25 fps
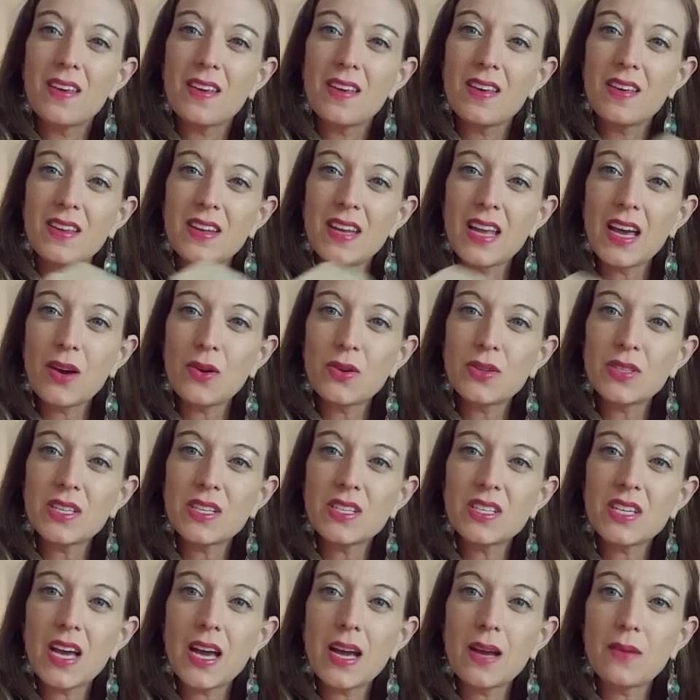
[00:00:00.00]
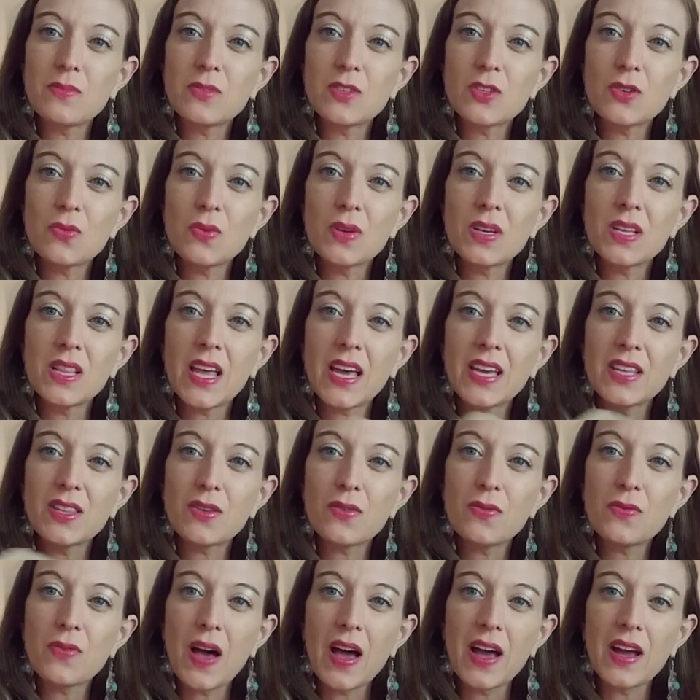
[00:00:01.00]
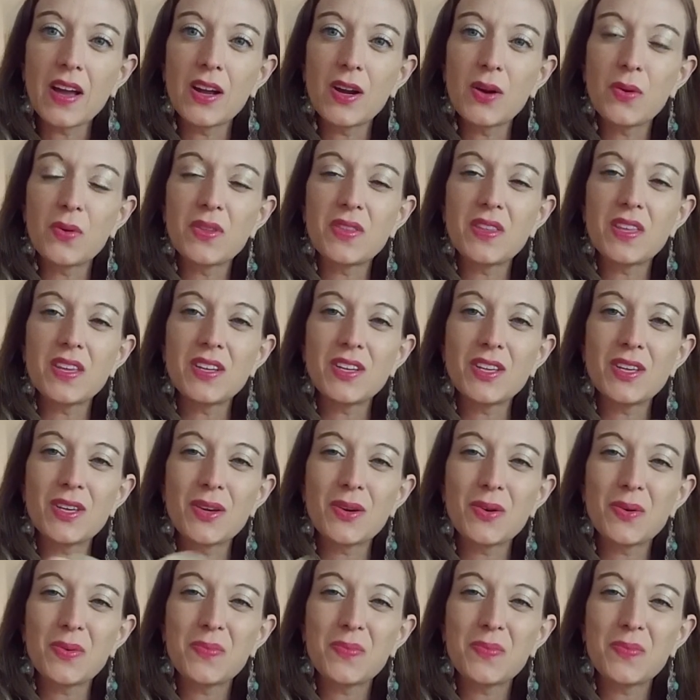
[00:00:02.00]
Now is a time to relight the fire within you.